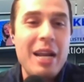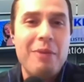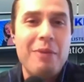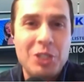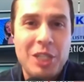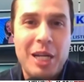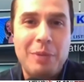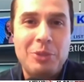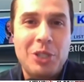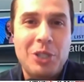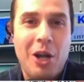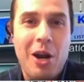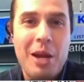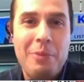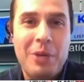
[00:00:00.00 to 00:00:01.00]
Never said I'm
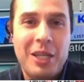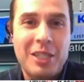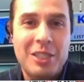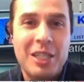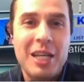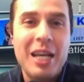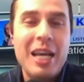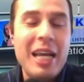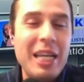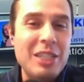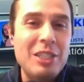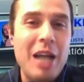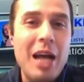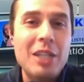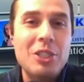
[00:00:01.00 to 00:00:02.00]
sorry because he's
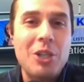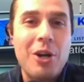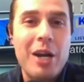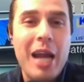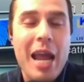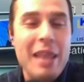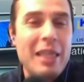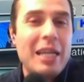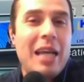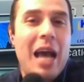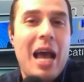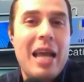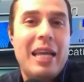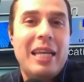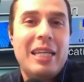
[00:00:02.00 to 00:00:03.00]
not sorry. And the
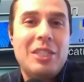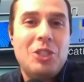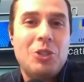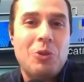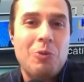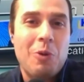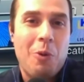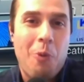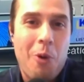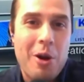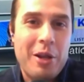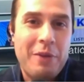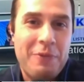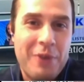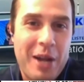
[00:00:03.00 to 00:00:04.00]
guy gets
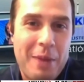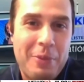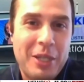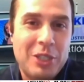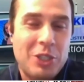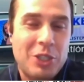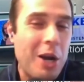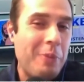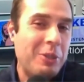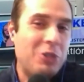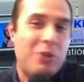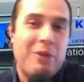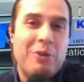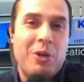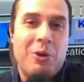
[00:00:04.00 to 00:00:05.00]
rewarded for not being sorry because
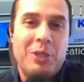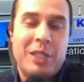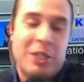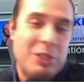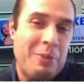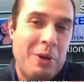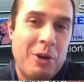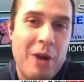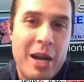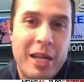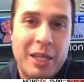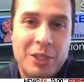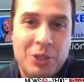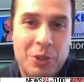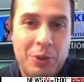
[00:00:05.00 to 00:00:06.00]
Trevor Noah tells him how great he
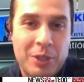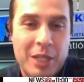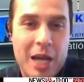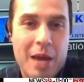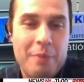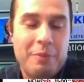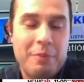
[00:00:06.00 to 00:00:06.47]
is the whole time.